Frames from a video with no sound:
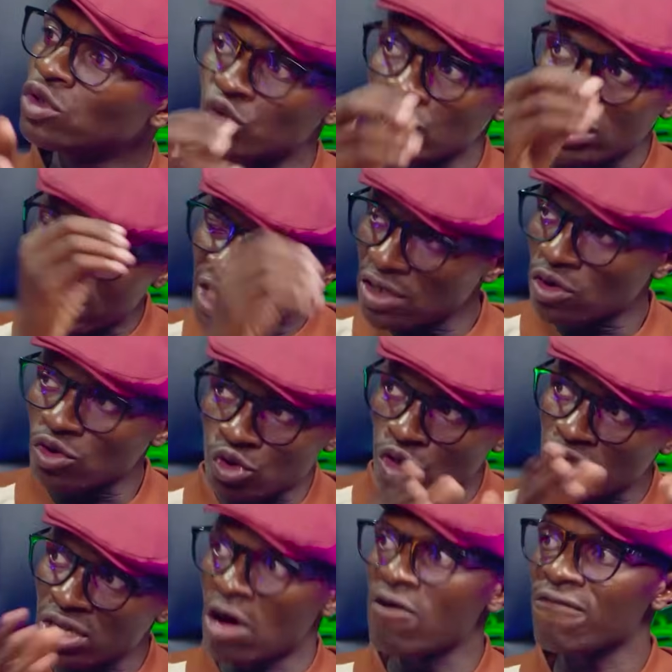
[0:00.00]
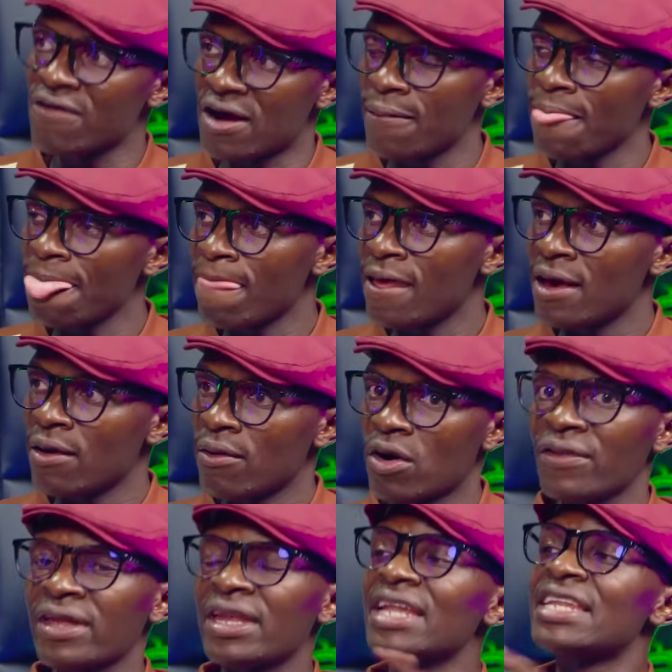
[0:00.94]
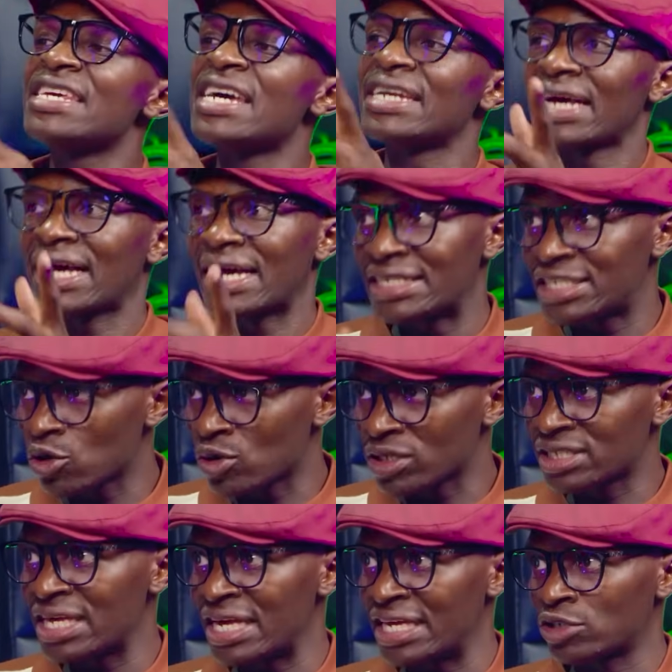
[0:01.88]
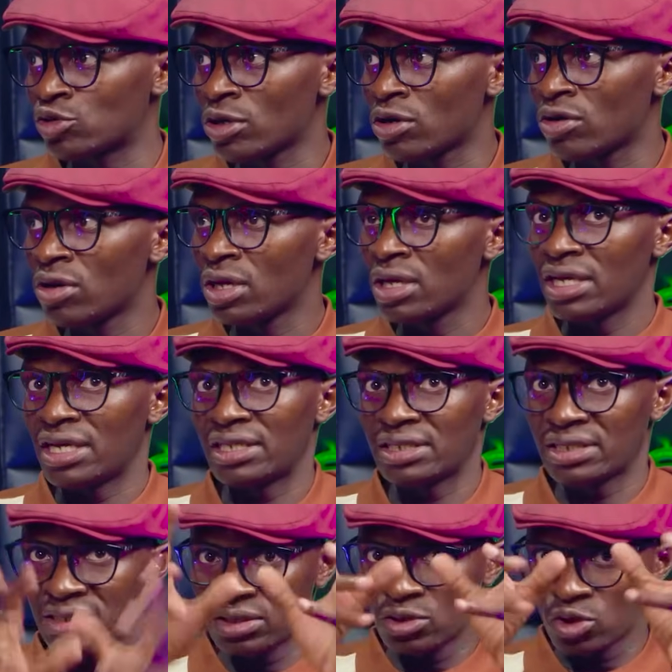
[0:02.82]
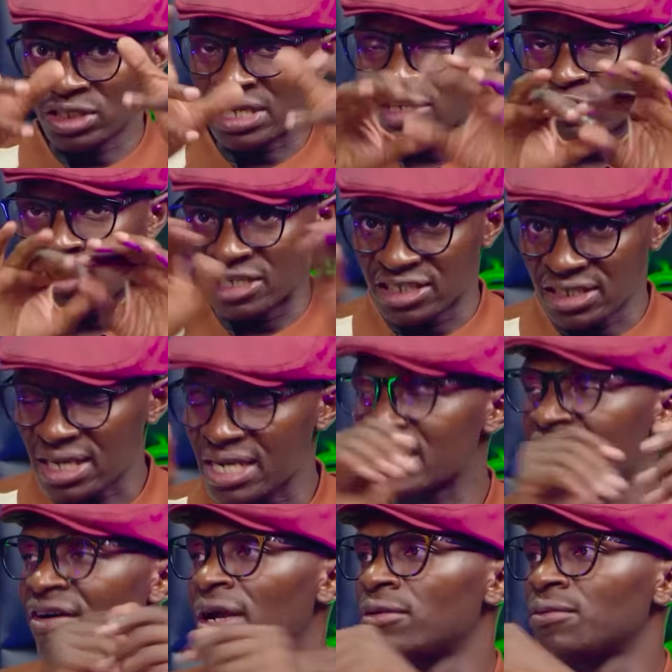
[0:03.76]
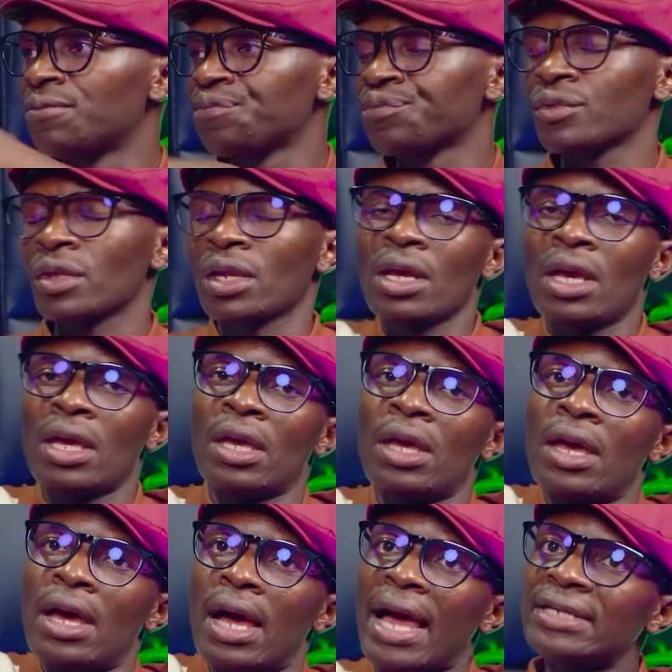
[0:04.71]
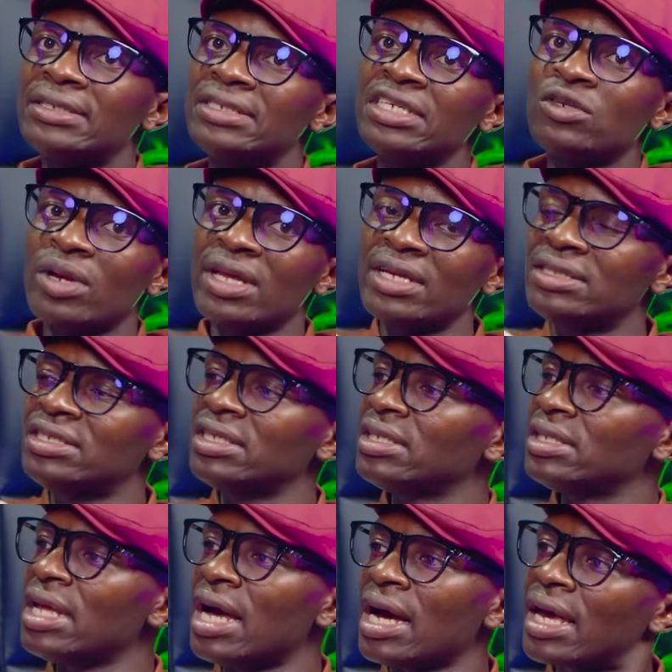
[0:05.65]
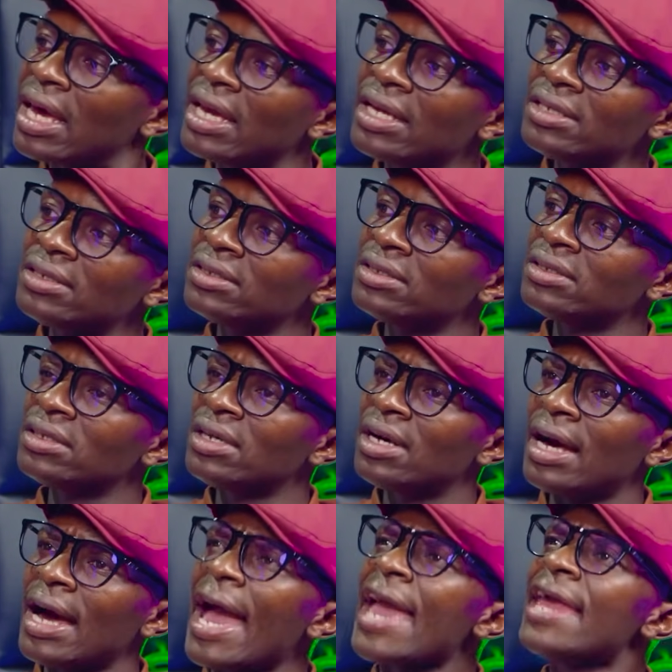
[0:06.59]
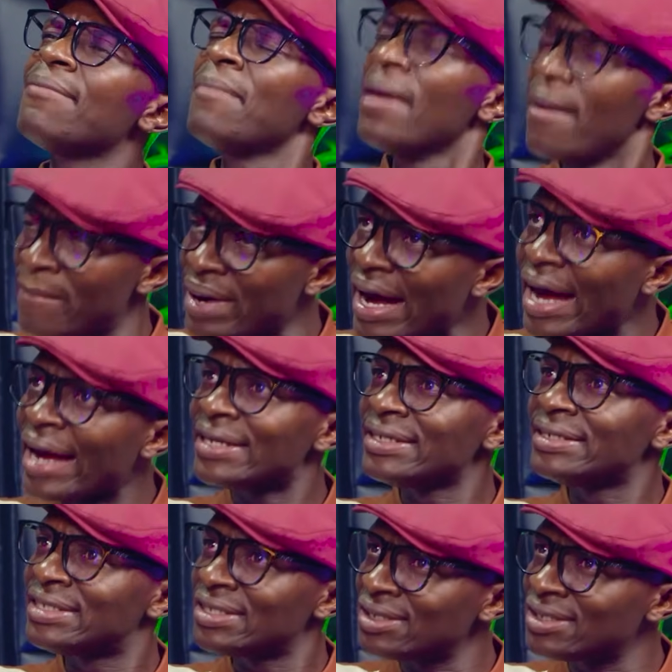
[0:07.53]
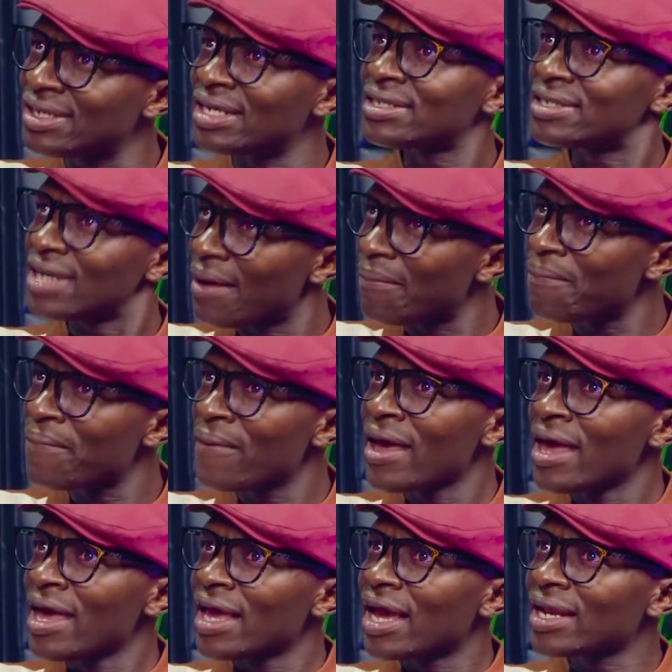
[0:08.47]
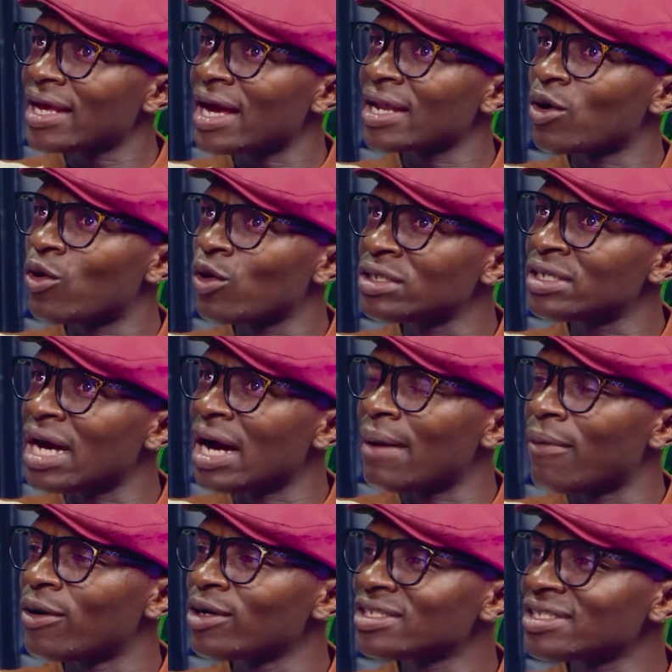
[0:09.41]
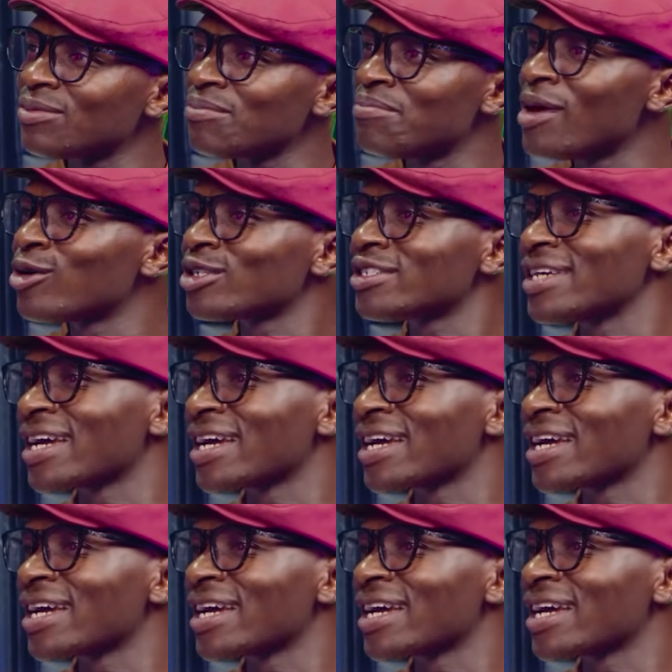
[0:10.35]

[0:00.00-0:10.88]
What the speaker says: To the tailor doesn't know how far. Then Alianda Kantir was there as well. Yes, those guys were his screener one. I did what I did again. I remember I did a tape and I got recorded about male